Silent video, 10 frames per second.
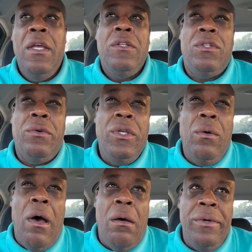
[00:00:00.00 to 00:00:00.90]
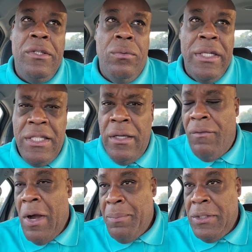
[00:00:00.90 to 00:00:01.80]
So you always want to think
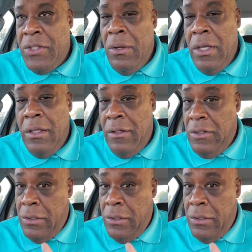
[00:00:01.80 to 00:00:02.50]
of opportunities.